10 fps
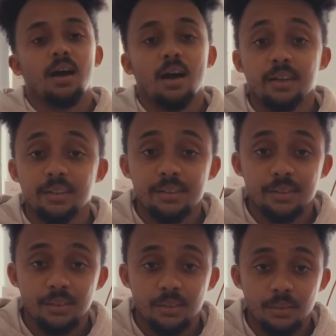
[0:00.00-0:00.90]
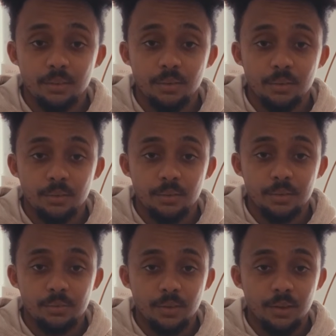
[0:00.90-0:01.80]
I need to
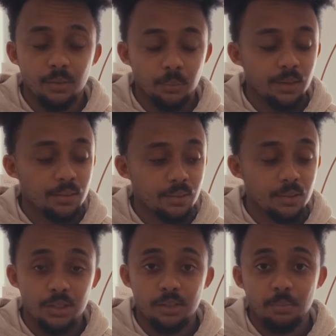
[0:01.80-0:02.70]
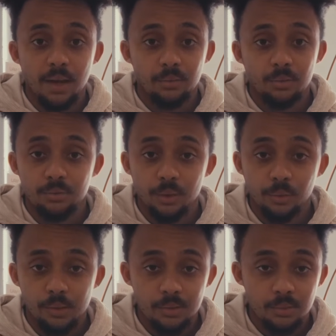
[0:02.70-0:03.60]
find a way to achieve macro
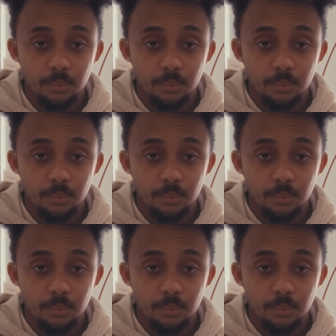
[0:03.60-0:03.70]
focus,